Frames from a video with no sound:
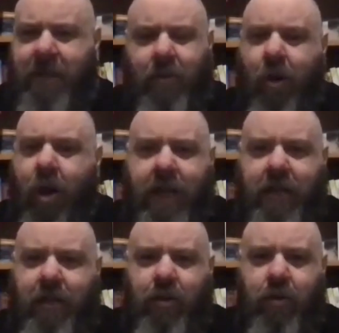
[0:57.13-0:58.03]
Look, I
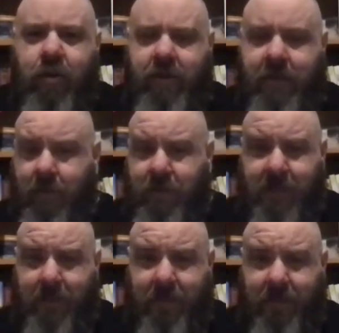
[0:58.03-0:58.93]
knew that there was
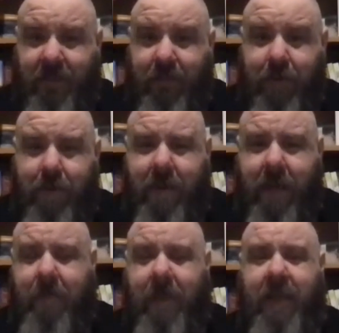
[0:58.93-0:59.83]
something different
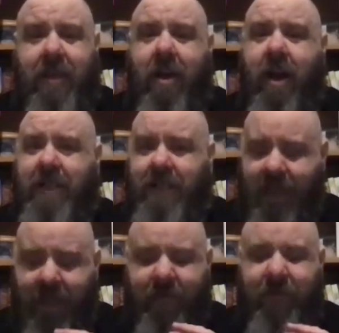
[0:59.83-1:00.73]
about me. I didn't
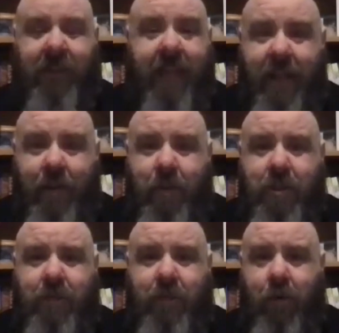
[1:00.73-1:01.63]
have the
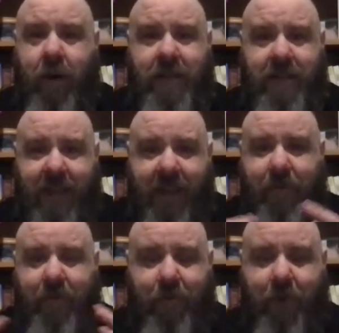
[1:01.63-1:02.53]
language for it. I didn't have
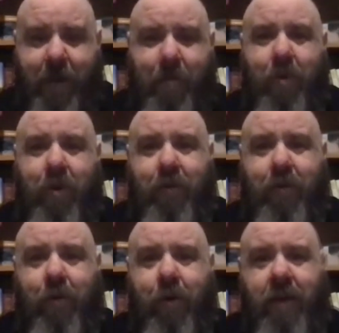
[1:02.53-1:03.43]
the framework
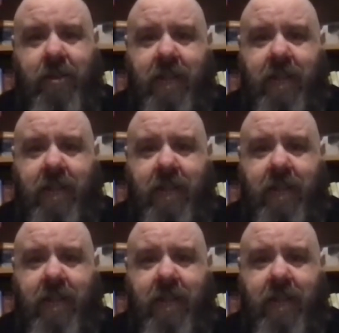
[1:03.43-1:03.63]
for it.